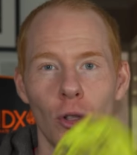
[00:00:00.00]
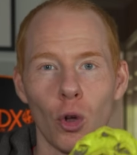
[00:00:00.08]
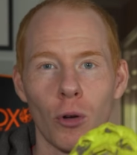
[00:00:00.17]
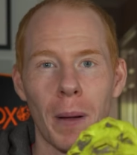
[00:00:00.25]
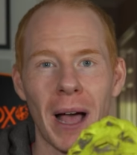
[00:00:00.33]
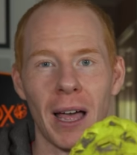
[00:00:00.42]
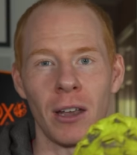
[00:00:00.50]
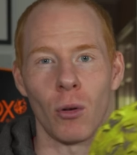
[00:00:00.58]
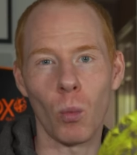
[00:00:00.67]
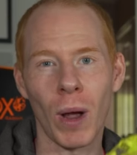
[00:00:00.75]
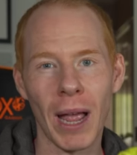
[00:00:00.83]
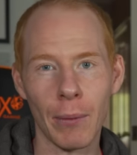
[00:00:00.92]
lug pattern
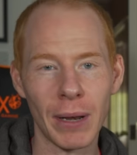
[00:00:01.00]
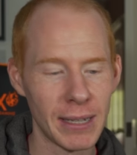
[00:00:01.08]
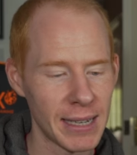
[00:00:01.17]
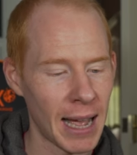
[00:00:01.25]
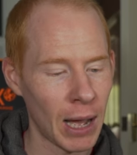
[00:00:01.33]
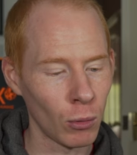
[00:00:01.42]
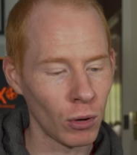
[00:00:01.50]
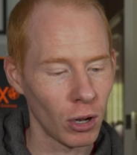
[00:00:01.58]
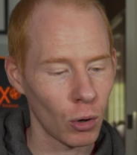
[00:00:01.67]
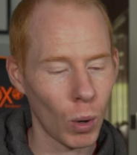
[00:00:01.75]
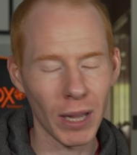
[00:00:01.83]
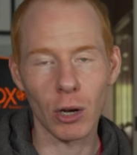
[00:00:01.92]
wearing down
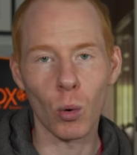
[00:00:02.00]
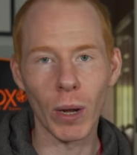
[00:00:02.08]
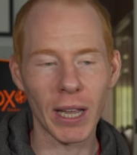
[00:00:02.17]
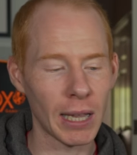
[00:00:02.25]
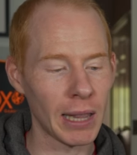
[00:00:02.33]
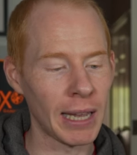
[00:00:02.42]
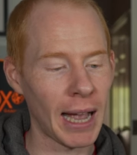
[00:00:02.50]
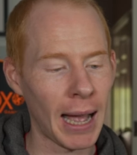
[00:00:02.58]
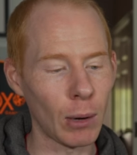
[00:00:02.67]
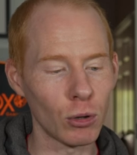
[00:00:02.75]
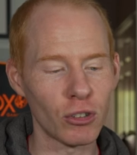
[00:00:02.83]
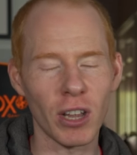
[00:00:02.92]
quite quickly.
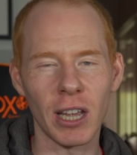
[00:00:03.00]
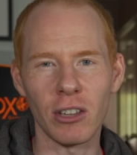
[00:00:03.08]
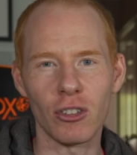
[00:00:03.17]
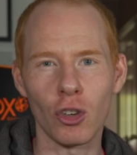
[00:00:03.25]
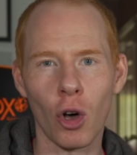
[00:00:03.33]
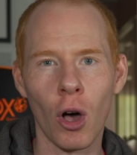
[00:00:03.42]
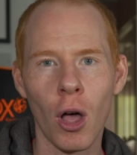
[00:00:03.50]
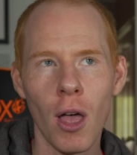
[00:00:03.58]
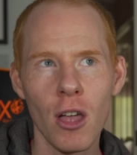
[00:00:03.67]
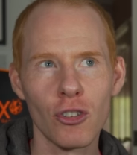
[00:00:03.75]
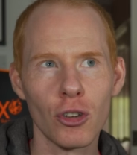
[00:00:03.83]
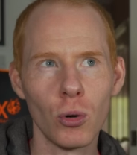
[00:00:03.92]
I would say it's got
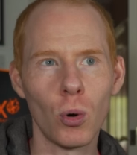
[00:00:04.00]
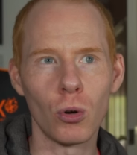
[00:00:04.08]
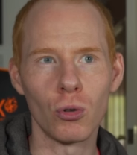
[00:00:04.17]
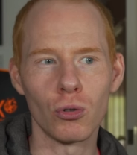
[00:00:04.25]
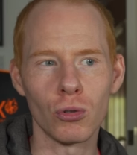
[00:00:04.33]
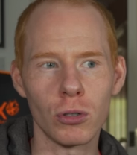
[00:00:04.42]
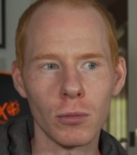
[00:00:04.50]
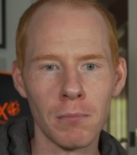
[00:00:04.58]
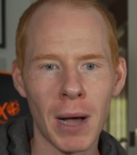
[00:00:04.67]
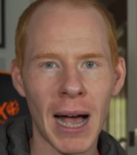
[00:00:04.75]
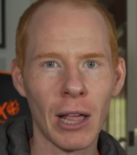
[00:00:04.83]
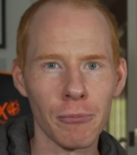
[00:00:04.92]
200
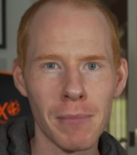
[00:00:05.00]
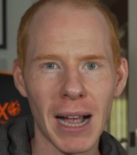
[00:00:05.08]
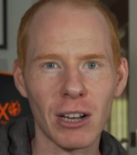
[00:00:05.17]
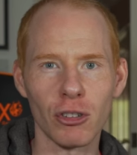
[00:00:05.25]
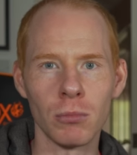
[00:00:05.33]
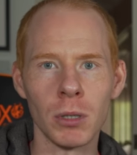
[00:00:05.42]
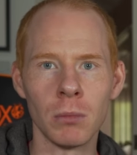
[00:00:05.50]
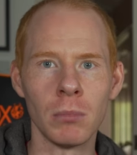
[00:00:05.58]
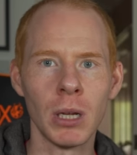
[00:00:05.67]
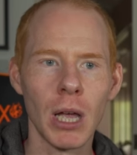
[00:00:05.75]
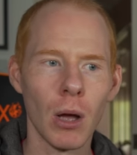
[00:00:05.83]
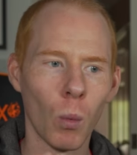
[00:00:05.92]
miles
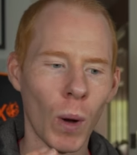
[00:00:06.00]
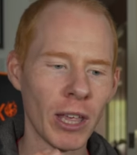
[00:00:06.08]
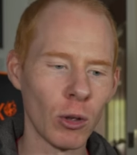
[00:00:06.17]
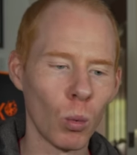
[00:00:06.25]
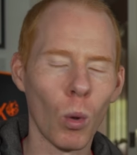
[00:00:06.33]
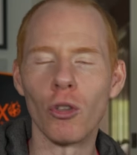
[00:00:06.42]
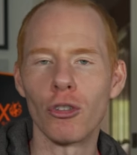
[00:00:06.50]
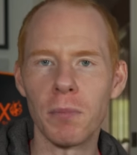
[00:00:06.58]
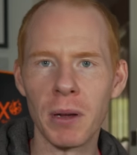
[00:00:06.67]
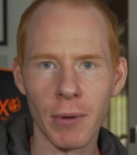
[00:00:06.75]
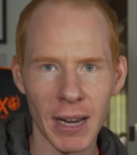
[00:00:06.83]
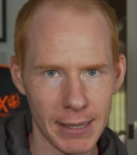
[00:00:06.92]
maximum where you'll want to
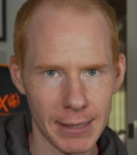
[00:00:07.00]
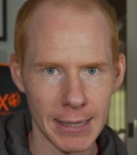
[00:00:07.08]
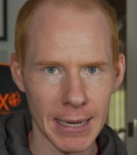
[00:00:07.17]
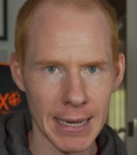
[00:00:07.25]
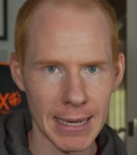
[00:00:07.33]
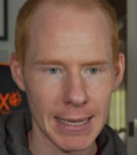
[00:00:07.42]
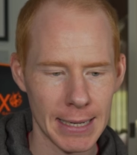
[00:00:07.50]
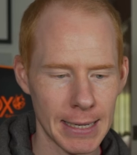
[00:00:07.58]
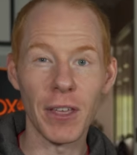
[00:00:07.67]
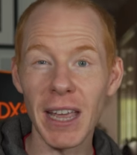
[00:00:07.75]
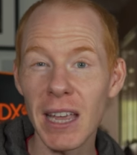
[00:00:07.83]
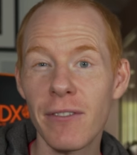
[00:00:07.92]
be racing in it.
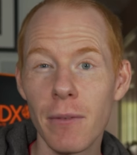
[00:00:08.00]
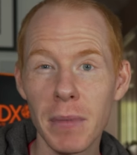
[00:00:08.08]
The Eva